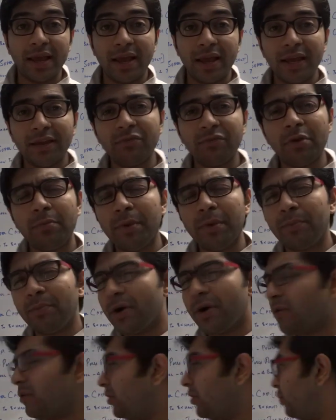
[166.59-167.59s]
it will be
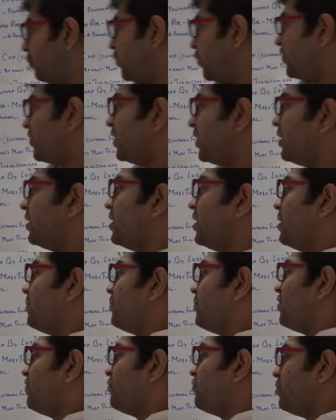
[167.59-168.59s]
powered with a
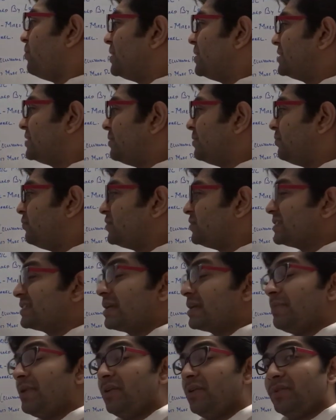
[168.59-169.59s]
performance chip which is
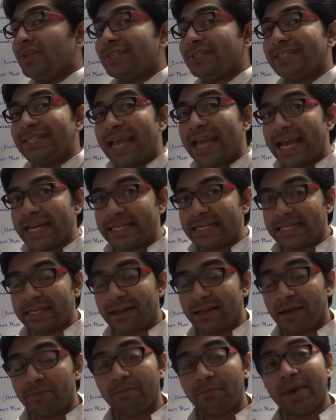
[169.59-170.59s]
coming with
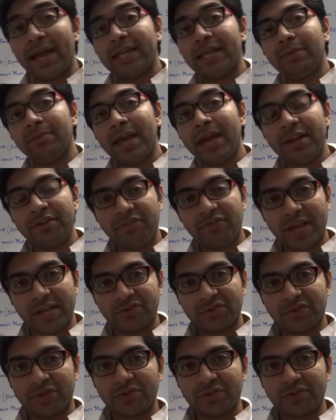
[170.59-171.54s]
standard by the manufacturer.